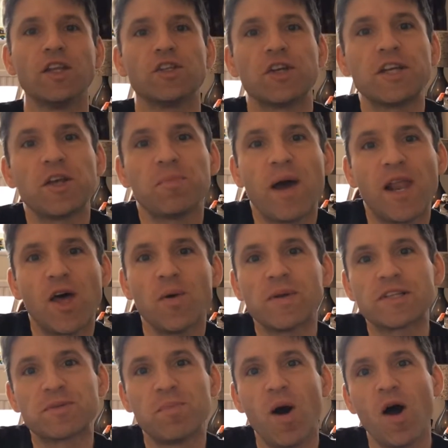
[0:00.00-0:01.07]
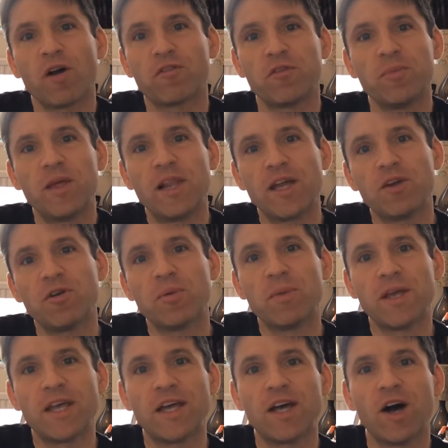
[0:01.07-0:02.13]
Jacob, hello, it's Mark from the Lego Room
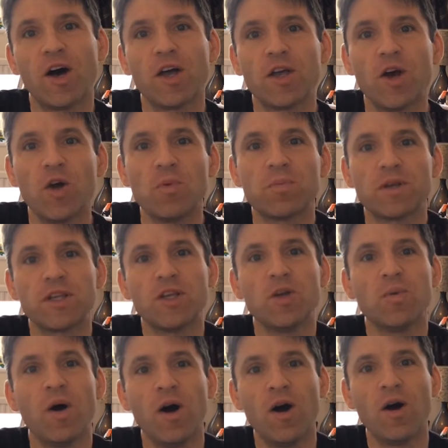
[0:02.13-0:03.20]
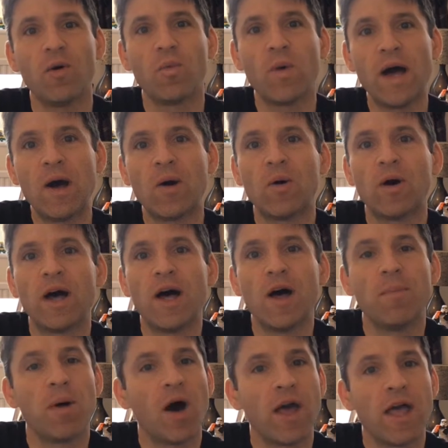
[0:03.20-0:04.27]
here. I hope you are well.
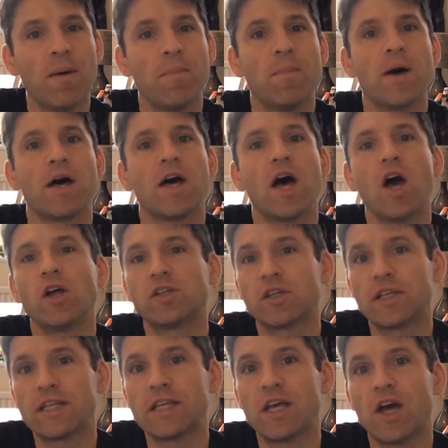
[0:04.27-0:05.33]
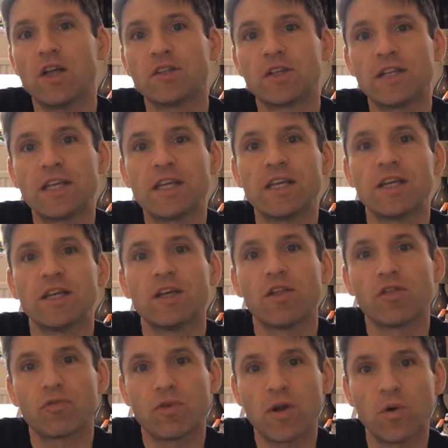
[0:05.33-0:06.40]
I am utterly
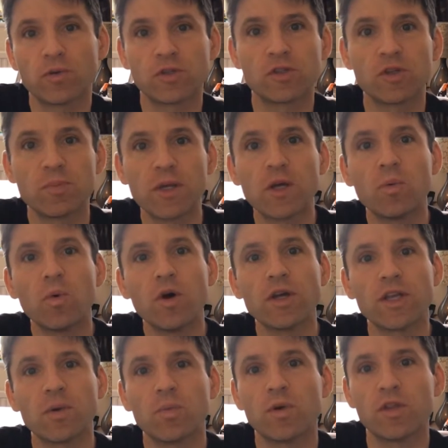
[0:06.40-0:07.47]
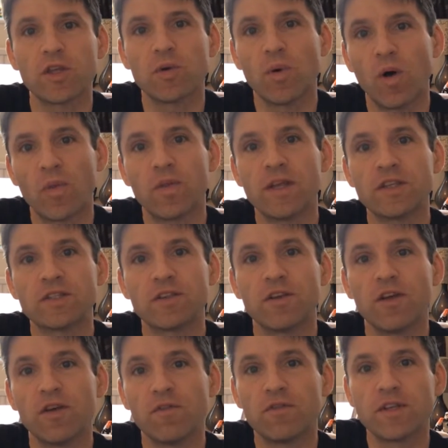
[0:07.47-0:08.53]
thrilled to be working with you on this
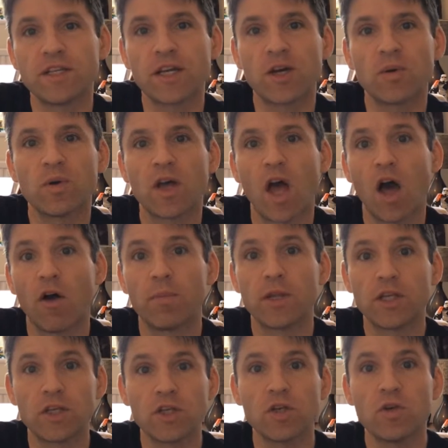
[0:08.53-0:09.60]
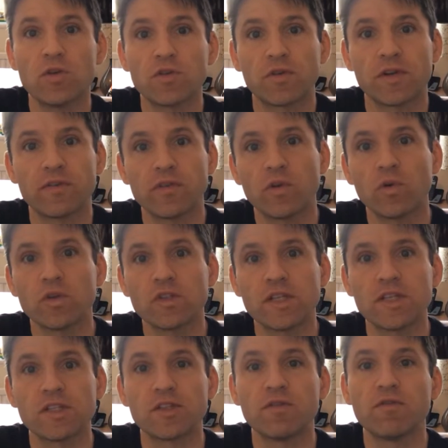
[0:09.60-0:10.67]
video. I've been a huge fan of yours
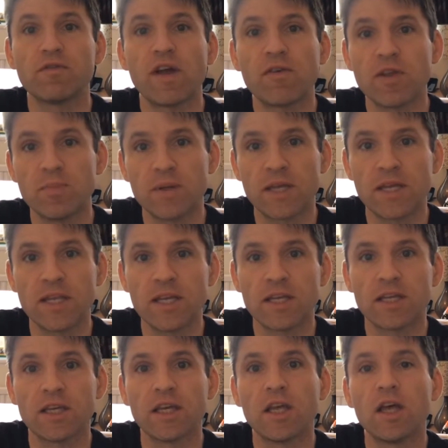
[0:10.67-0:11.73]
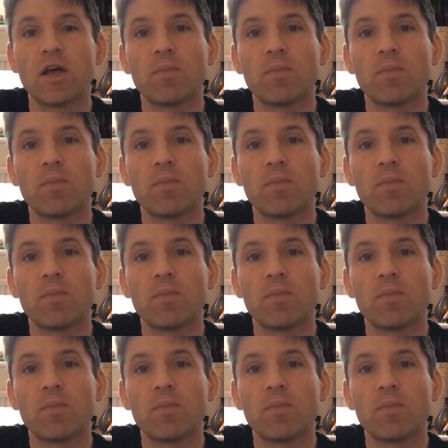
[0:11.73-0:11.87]
since the very beginning.